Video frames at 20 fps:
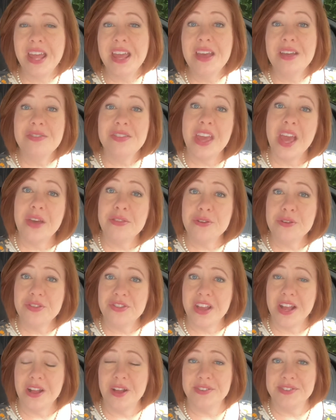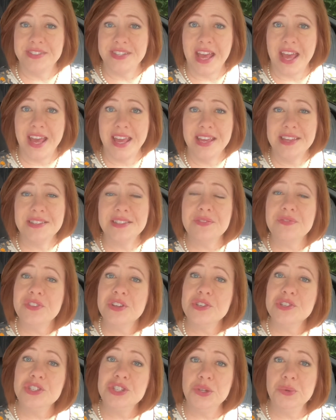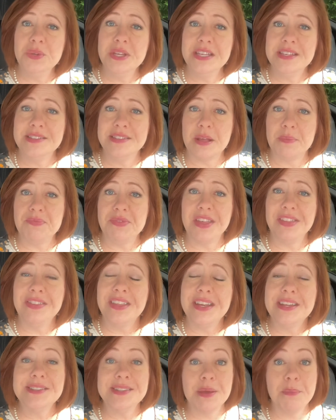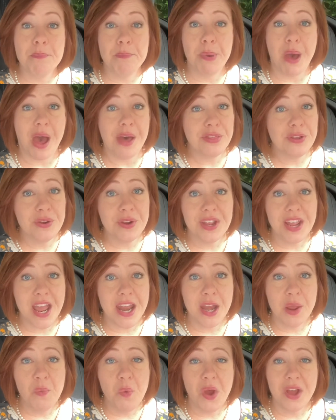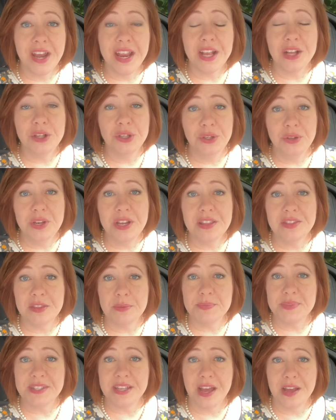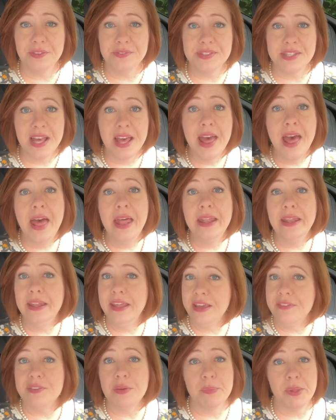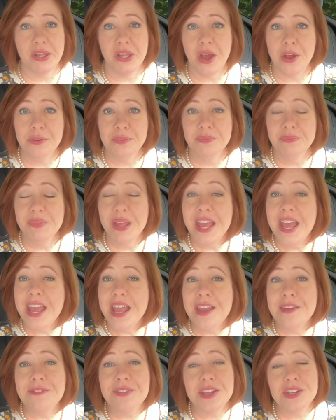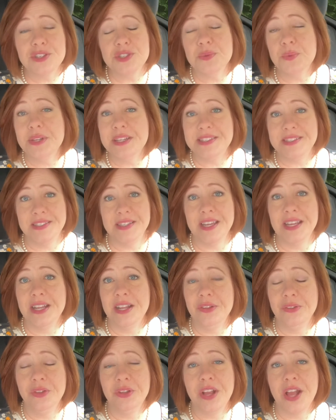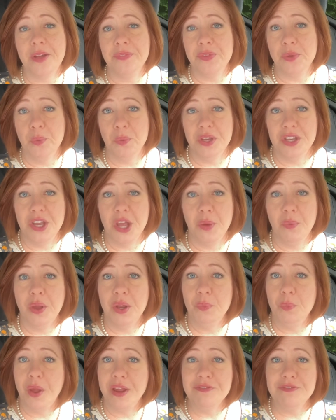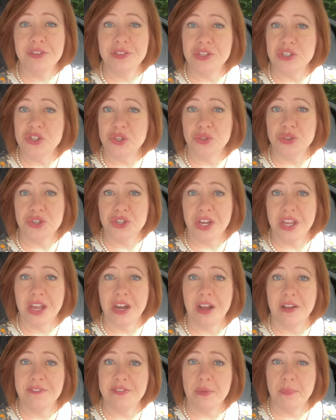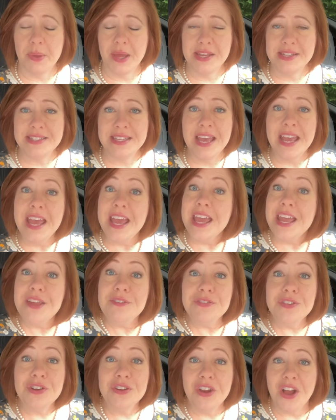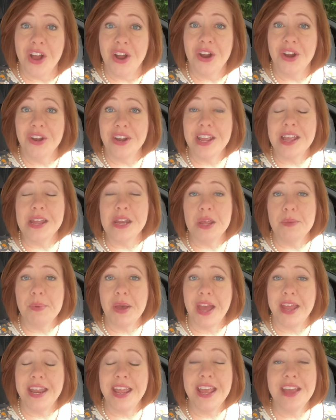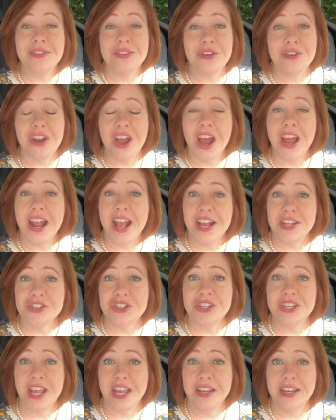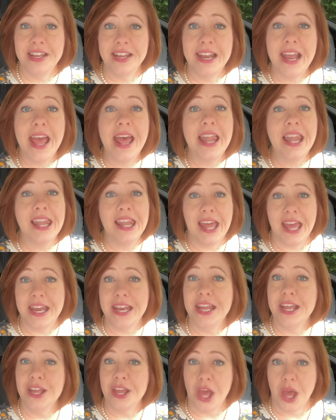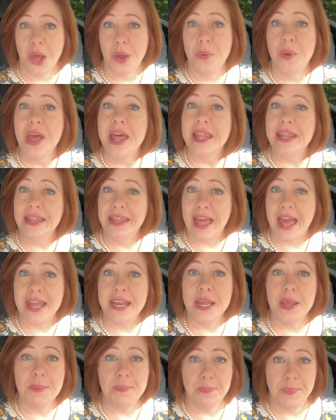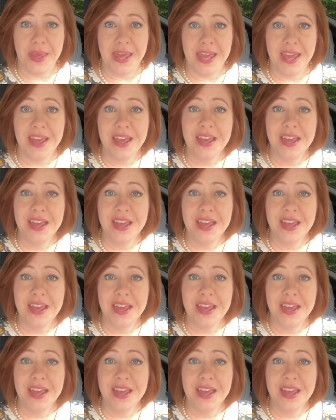The other thing I'll say is if they're doing something that isn't bothering anyone, including themselves, leave them alone. If they just want to sit and look out the window and wait for the children to get off the bus, if they're not hurting anybody and they're not agitated, let it go. Let it be.